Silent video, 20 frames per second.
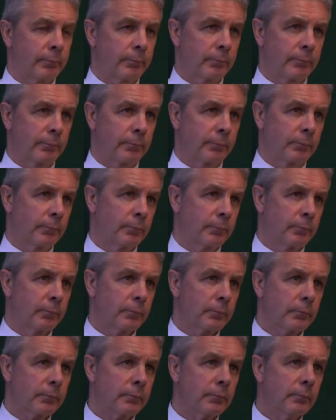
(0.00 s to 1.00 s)
And what is
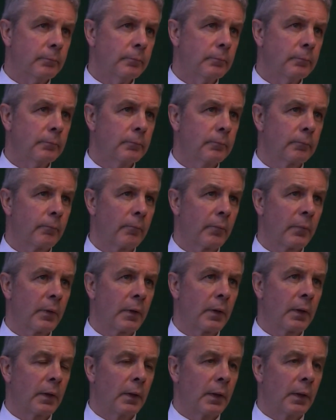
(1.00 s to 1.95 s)
your main role?